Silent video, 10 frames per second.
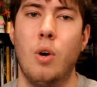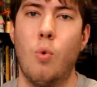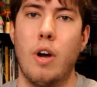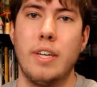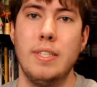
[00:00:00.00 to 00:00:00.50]

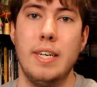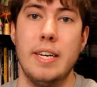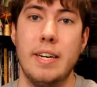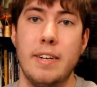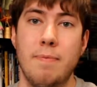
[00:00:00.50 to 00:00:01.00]
Walking
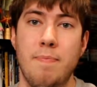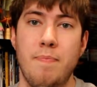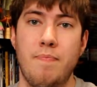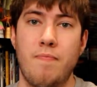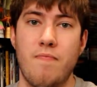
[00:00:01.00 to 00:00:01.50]
Dead item,
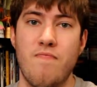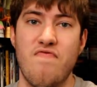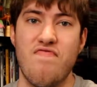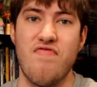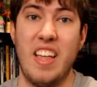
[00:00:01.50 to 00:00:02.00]

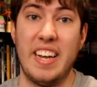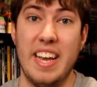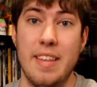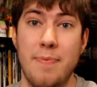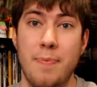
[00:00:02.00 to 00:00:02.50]

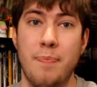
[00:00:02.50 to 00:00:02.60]
again.